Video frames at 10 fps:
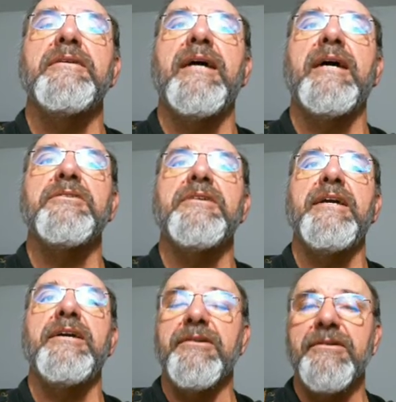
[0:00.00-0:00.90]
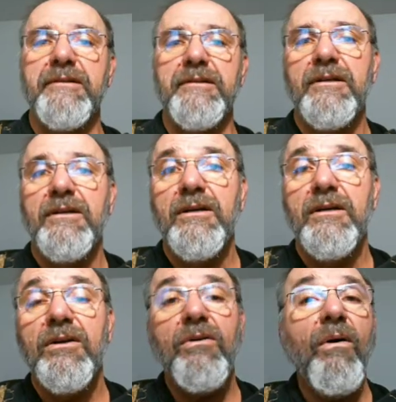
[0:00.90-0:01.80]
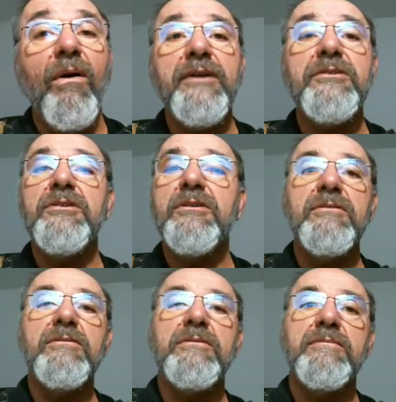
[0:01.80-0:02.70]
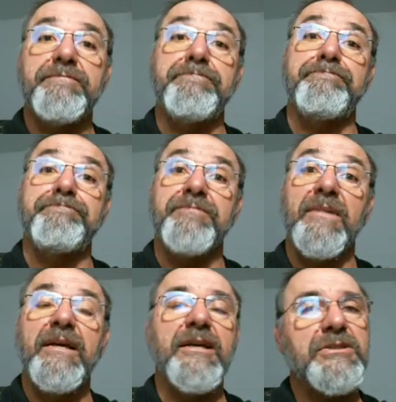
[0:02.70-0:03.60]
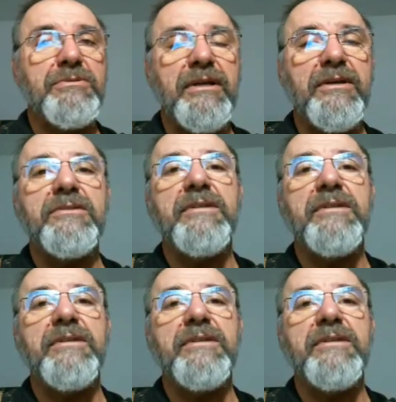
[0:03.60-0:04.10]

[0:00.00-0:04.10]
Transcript: desert here going to Israel's